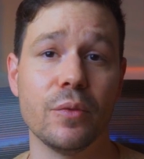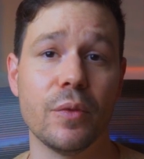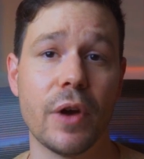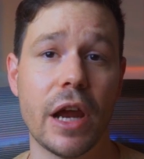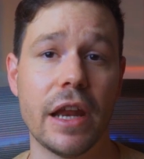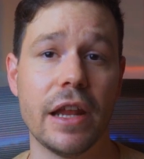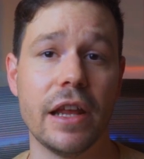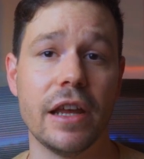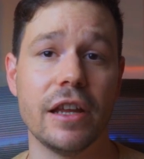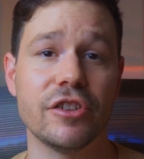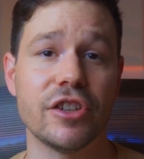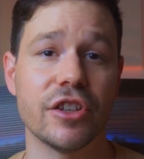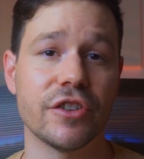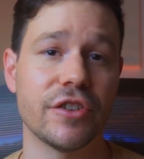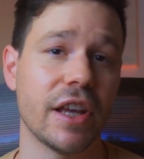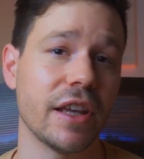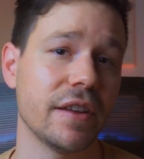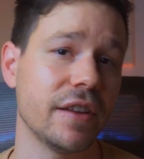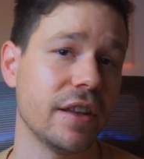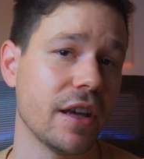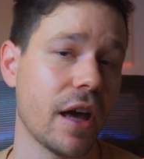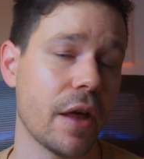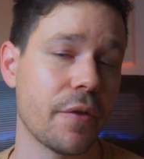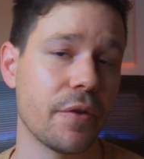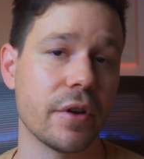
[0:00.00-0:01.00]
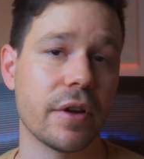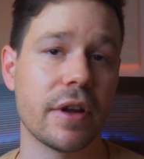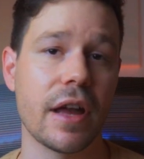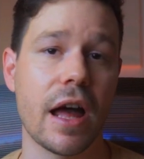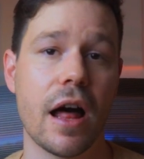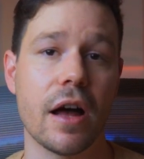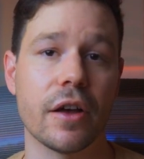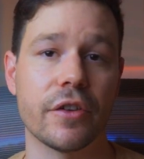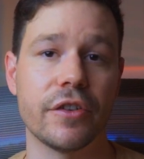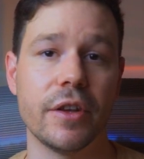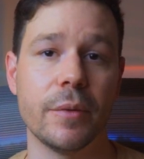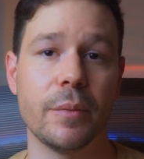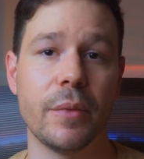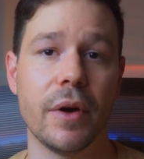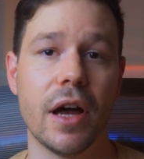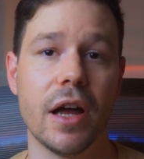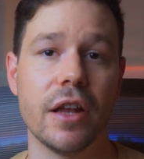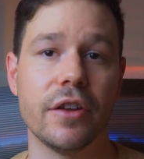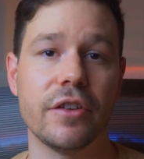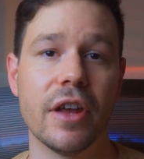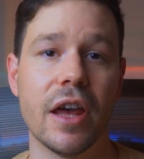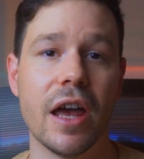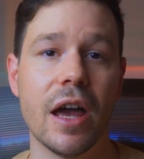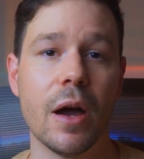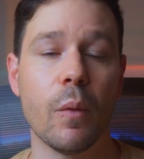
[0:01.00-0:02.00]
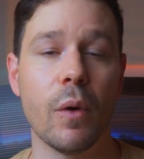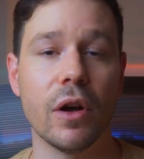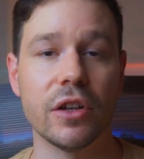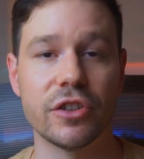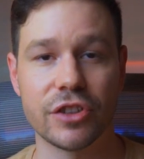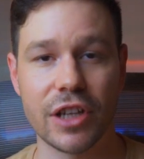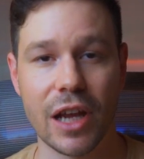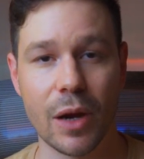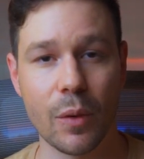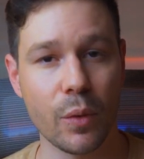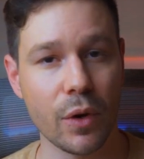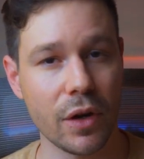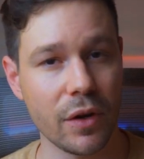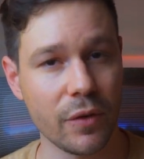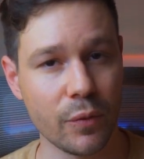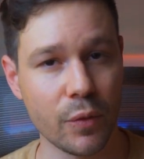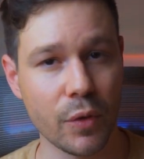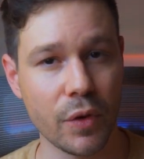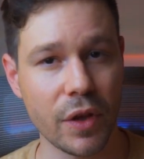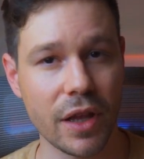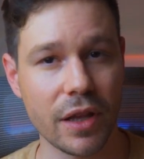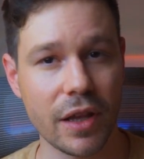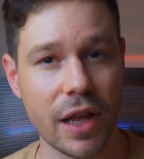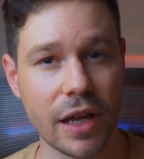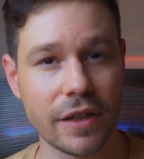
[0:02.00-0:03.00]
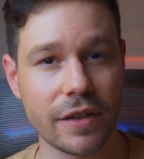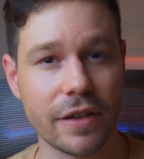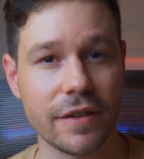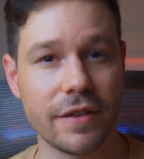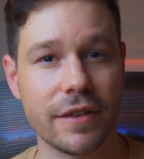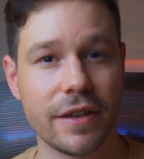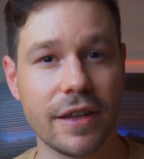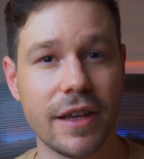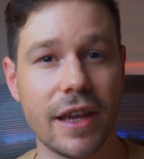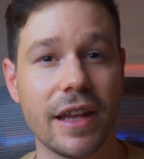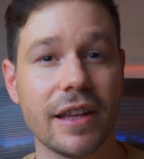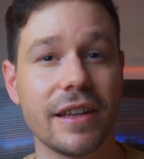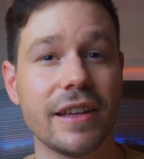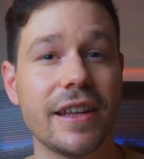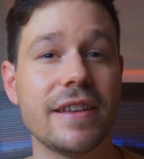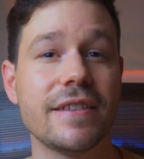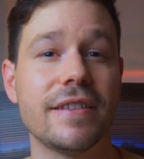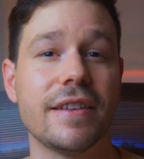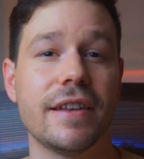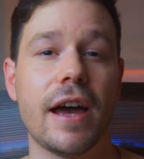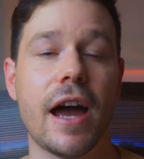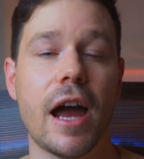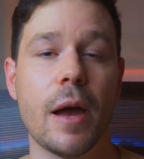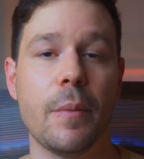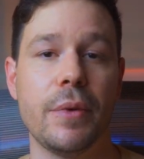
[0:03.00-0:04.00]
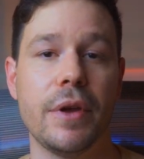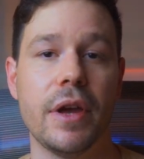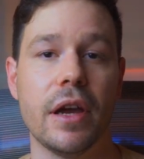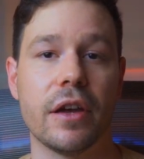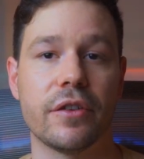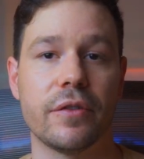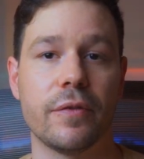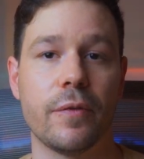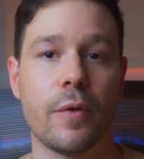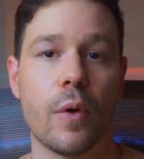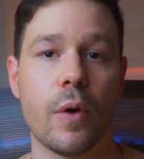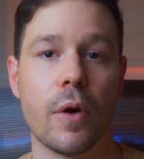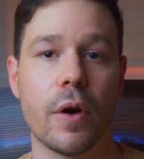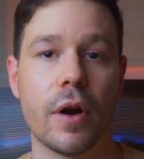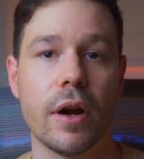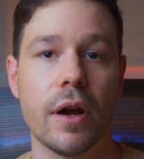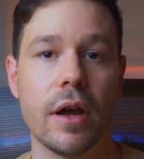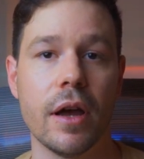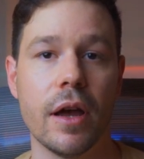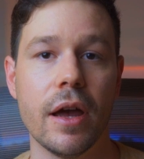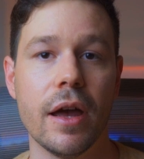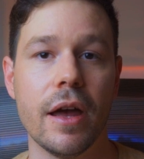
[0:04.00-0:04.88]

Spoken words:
rating, just like the other Galaxy Buds, which I would have really liked to see at least at IPX4.